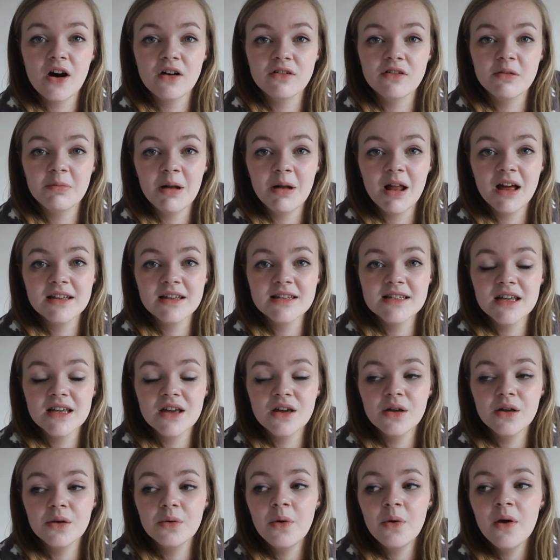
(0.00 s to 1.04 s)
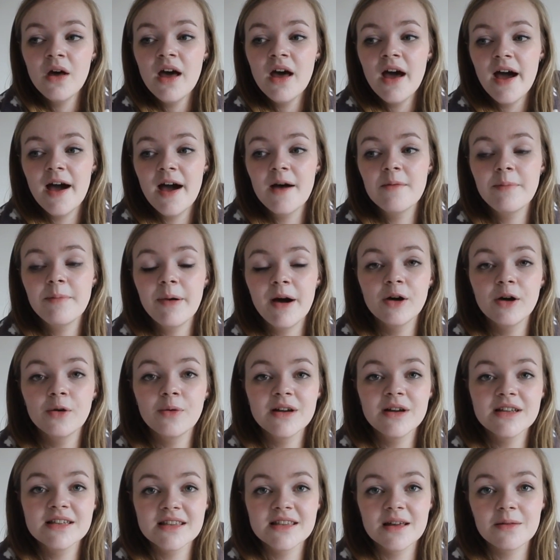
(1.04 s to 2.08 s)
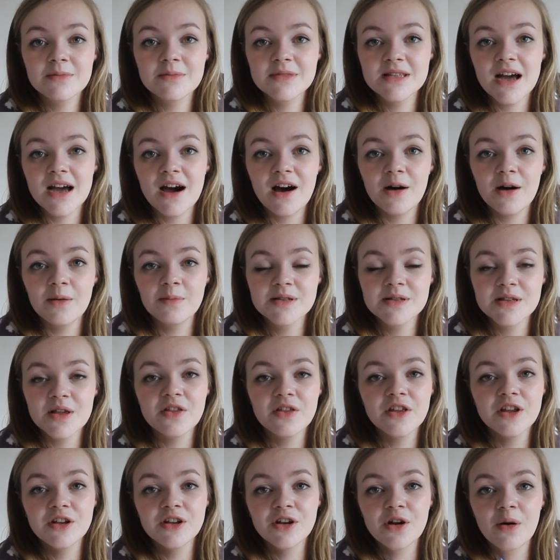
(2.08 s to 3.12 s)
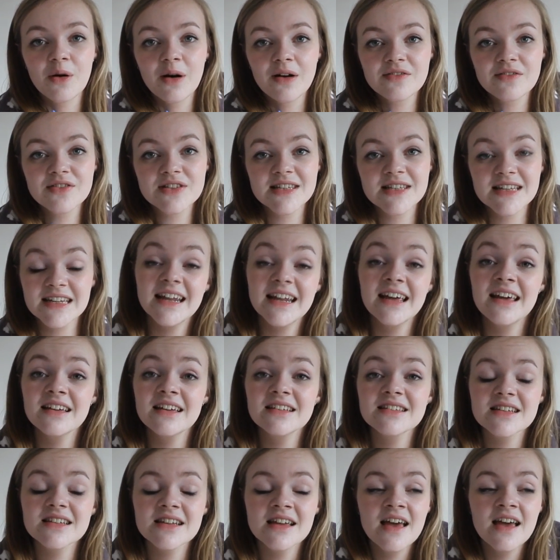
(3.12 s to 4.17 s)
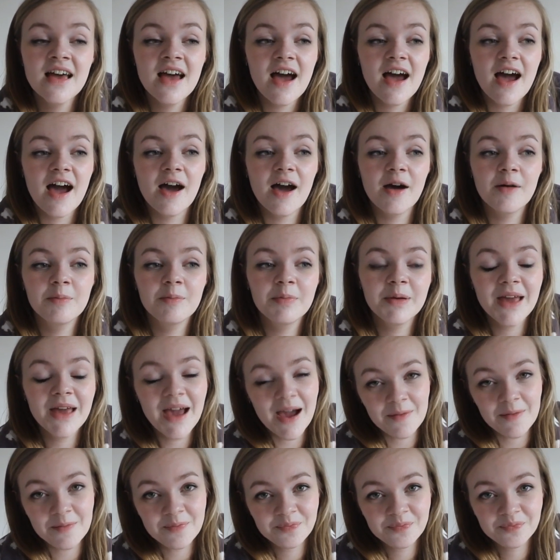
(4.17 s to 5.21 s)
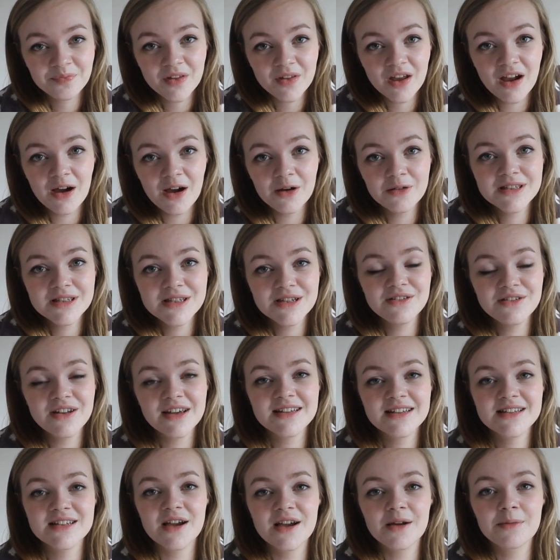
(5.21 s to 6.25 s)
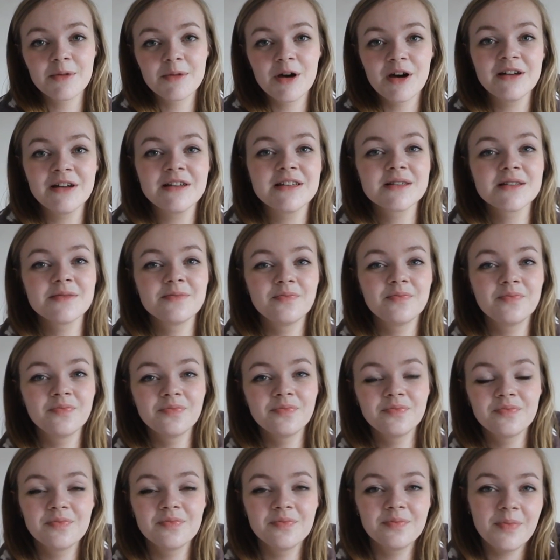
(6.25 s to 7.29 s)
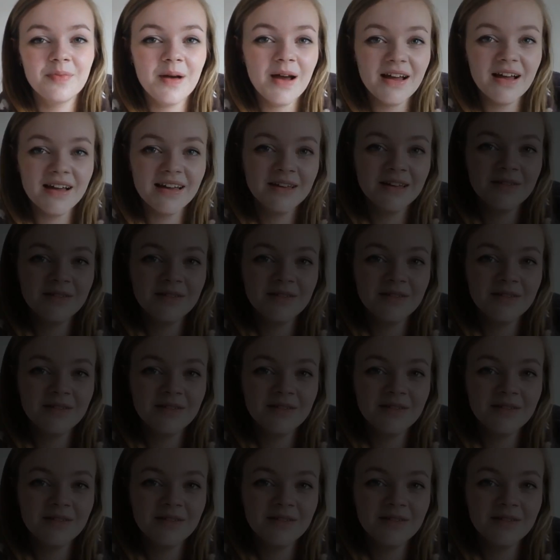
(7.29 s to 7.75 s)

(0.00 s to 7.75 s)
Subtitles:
reply to you. But I always thumbs it up so that you know I've seen it. But yeah, I will see you next time, guys. Bye.